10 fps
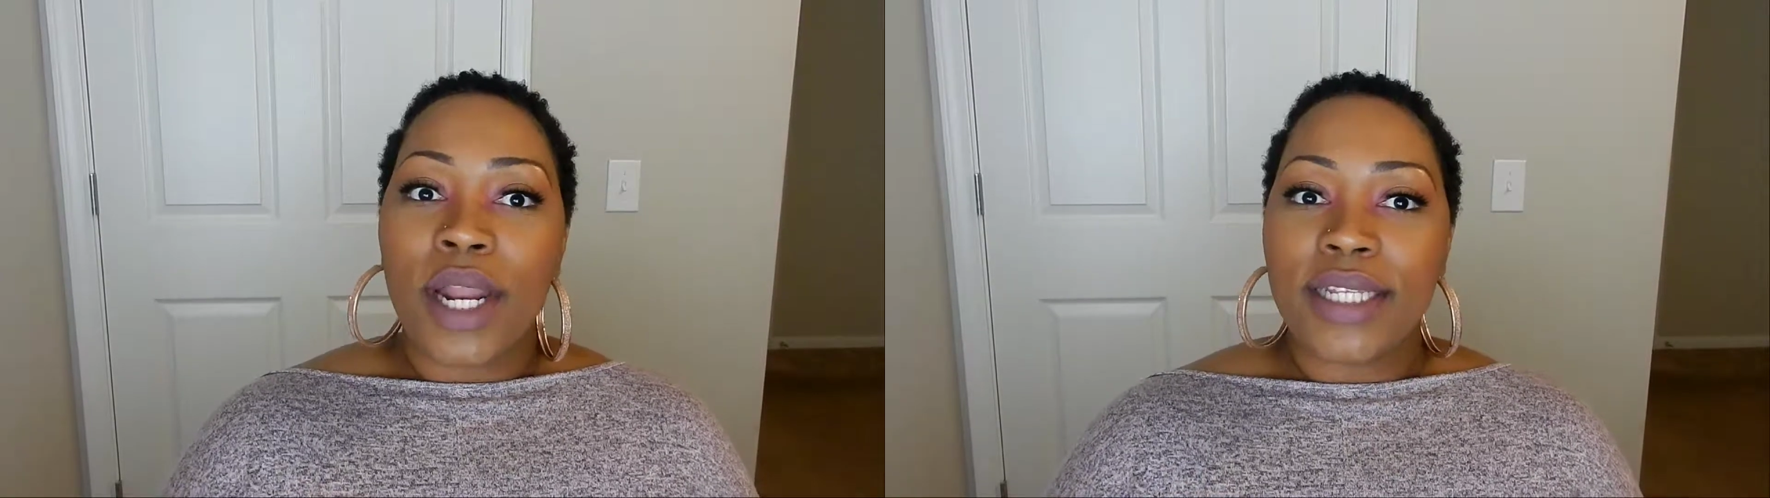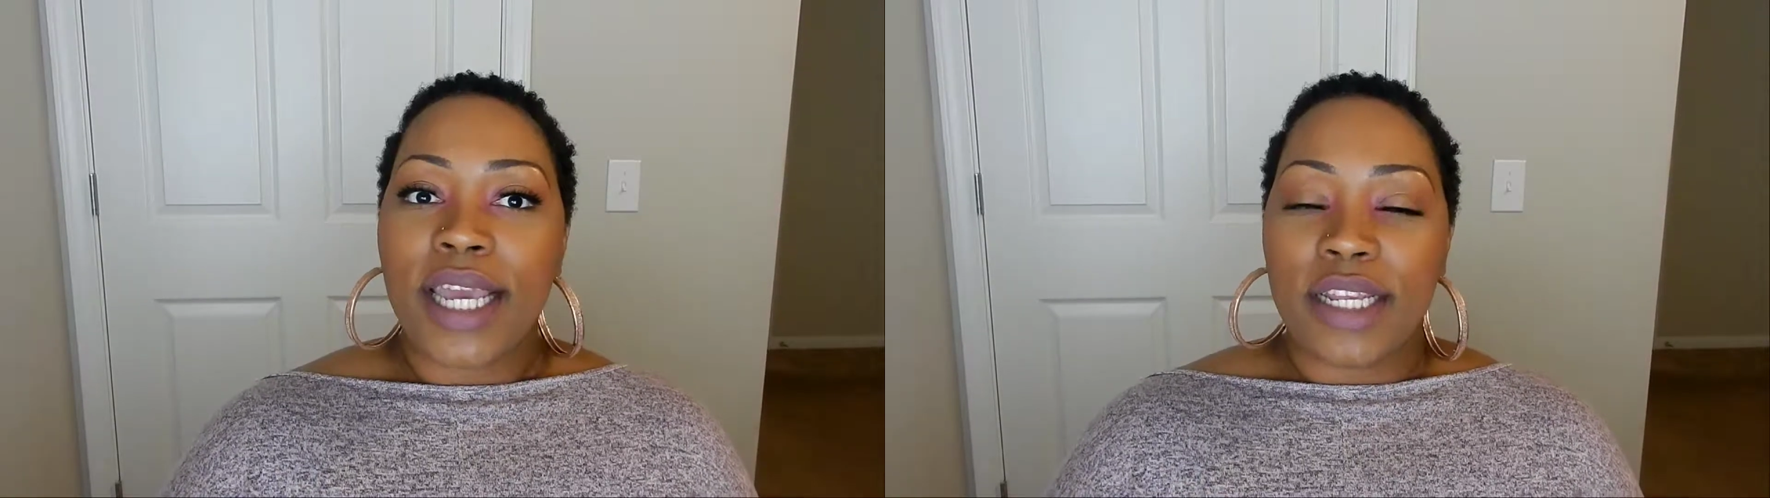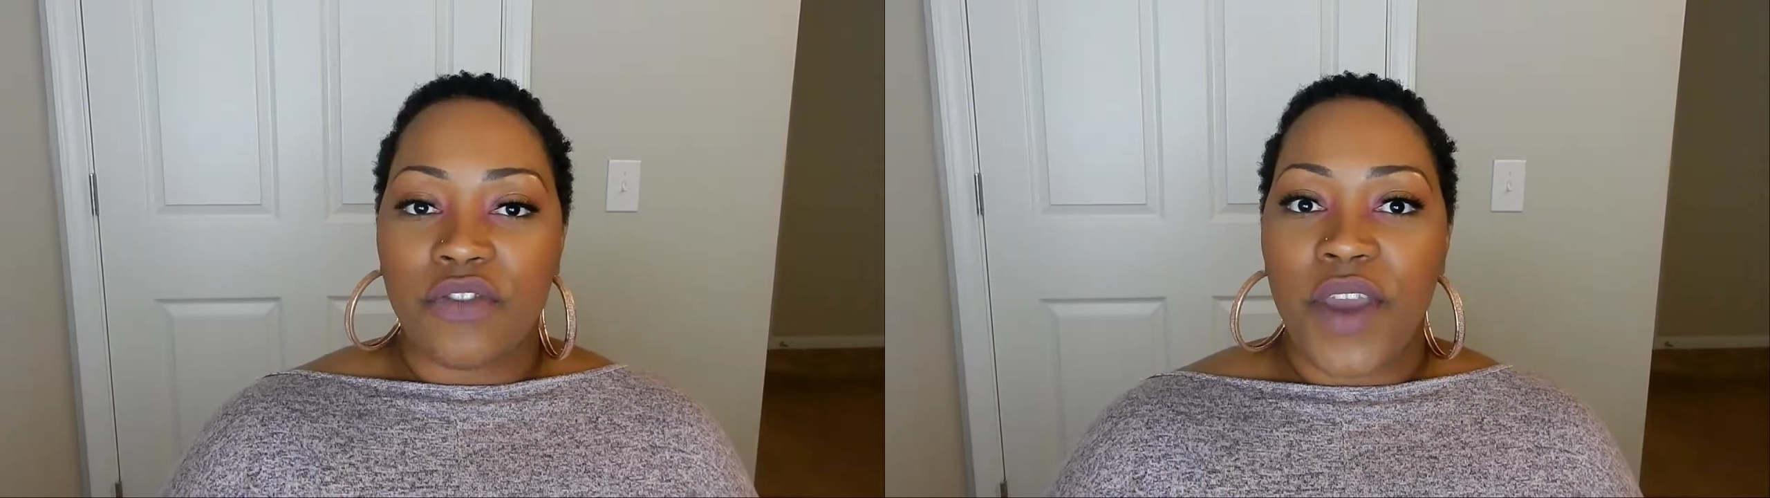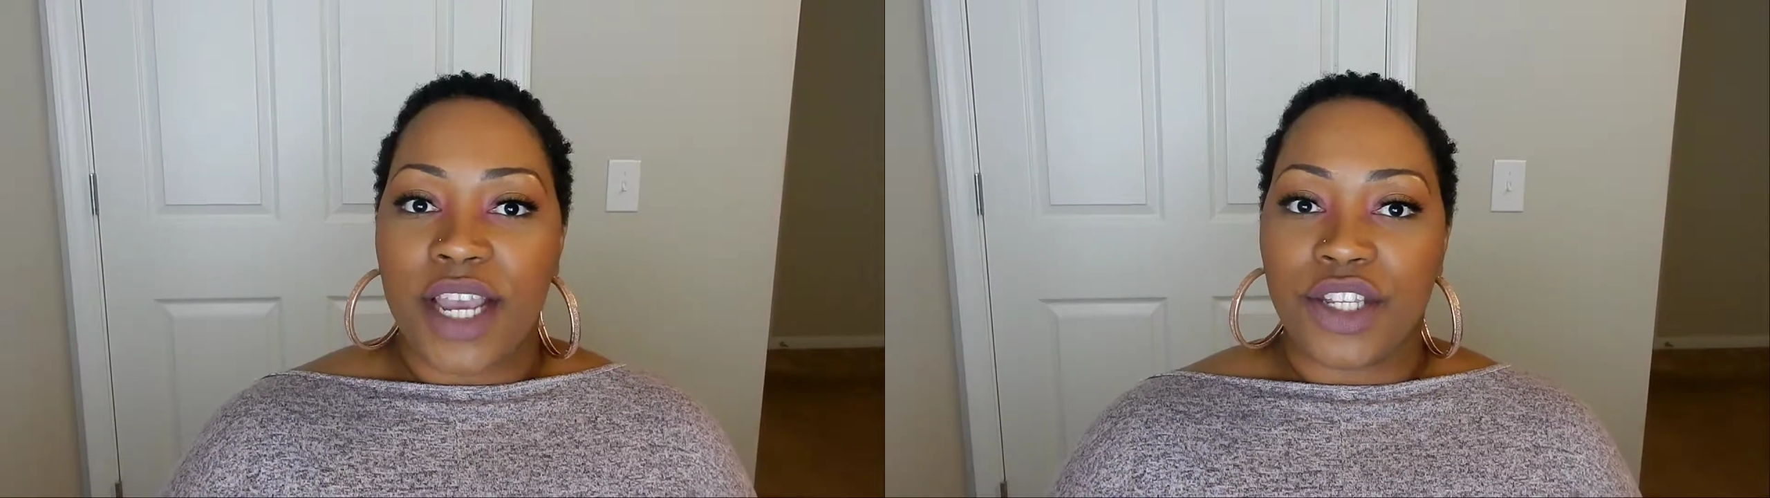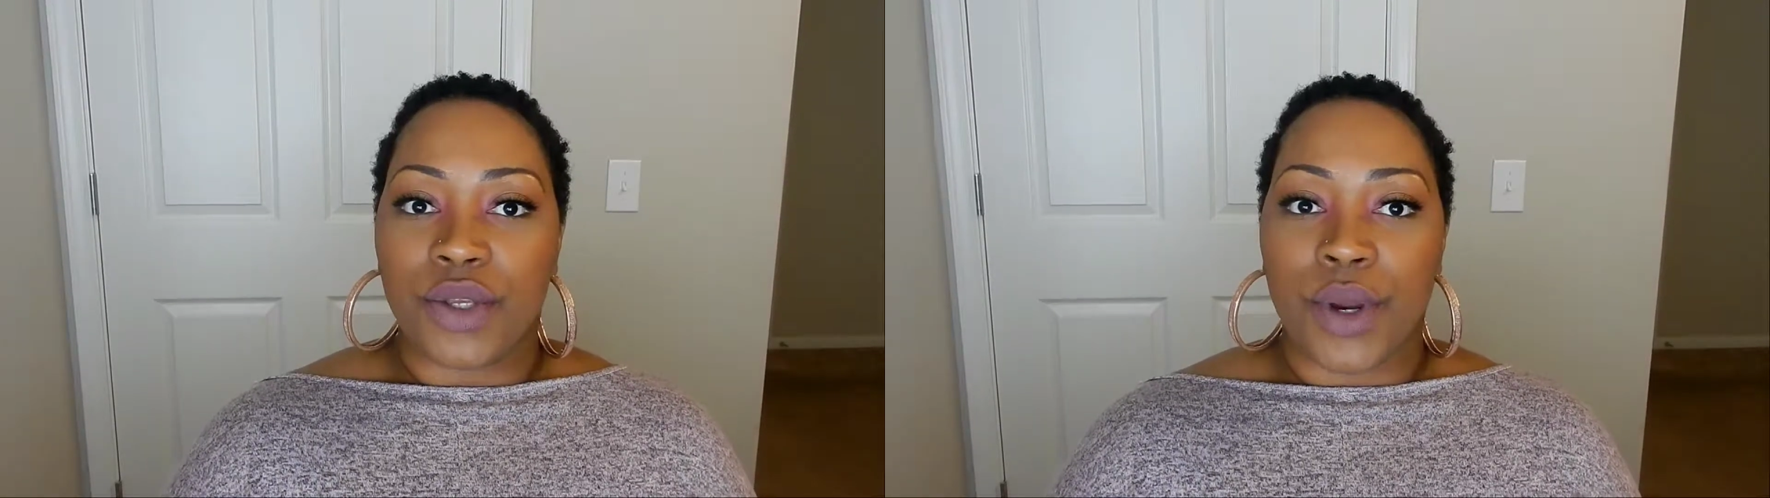want to say it's
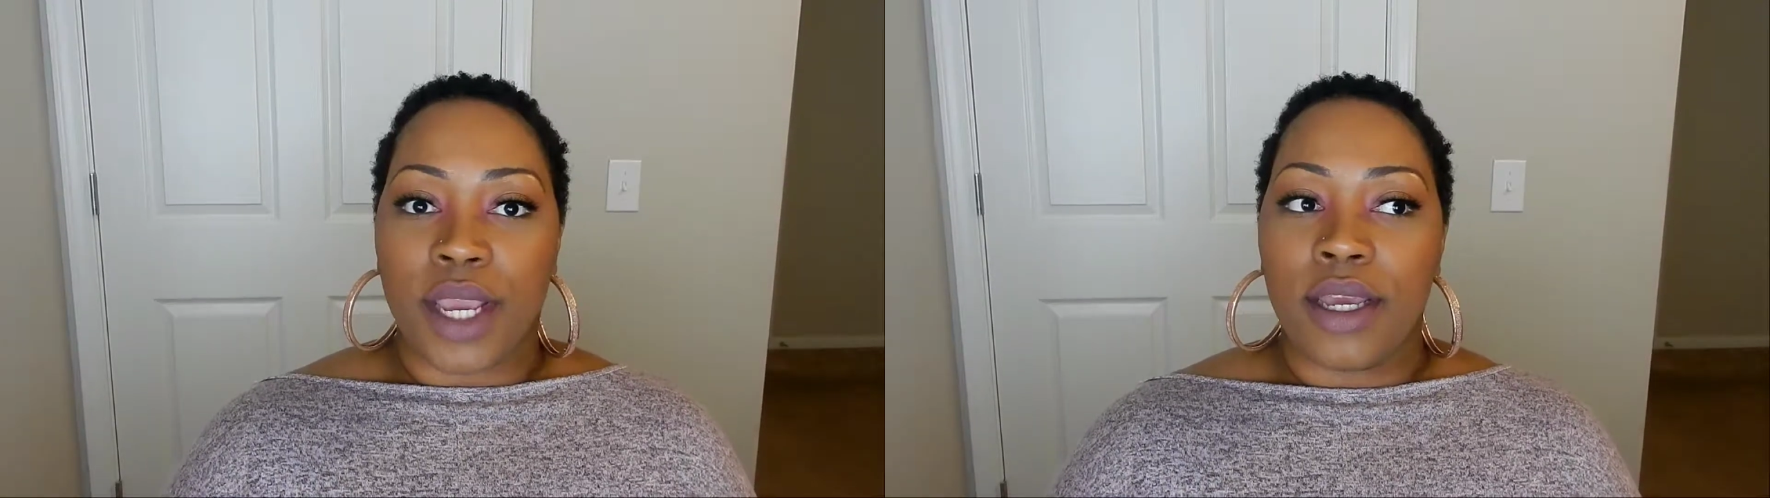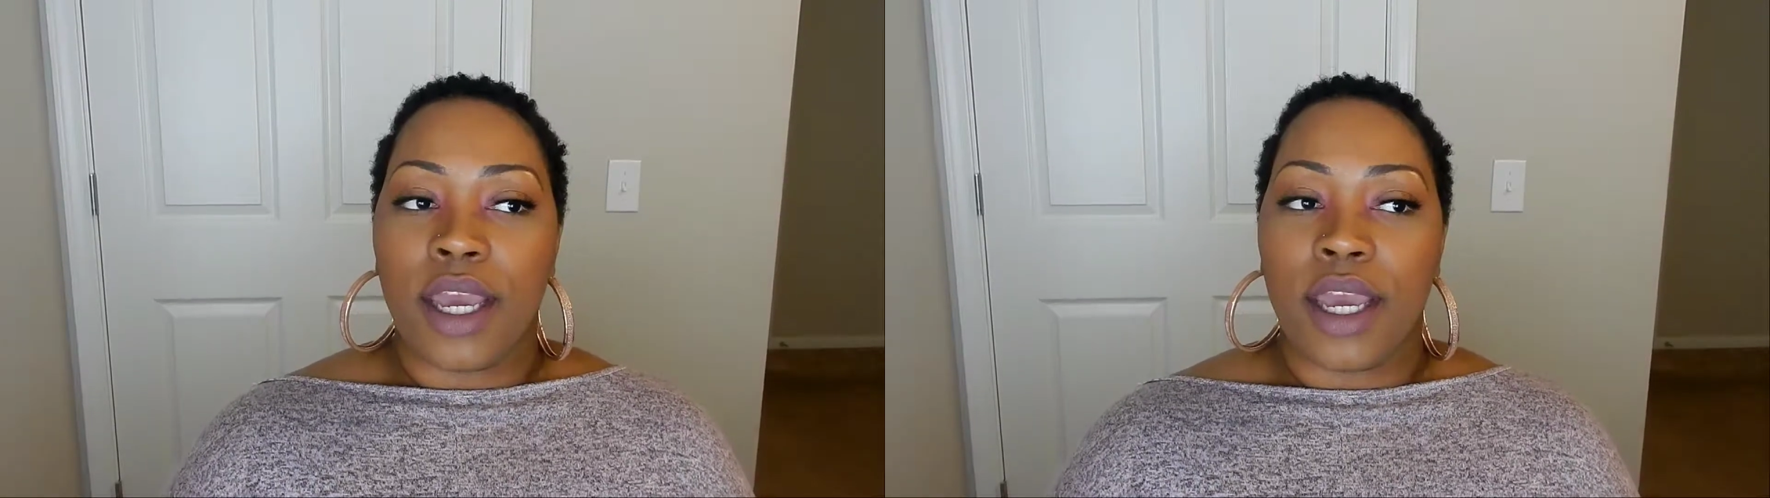phase 3.